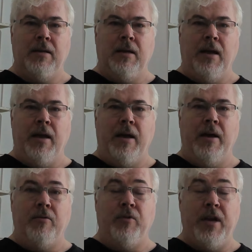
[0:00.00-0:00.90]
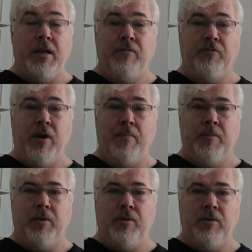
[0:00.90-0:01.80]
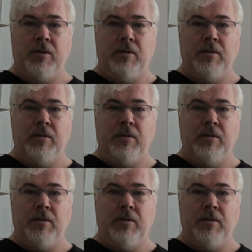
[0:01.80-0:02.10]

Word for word: uh, reading from the book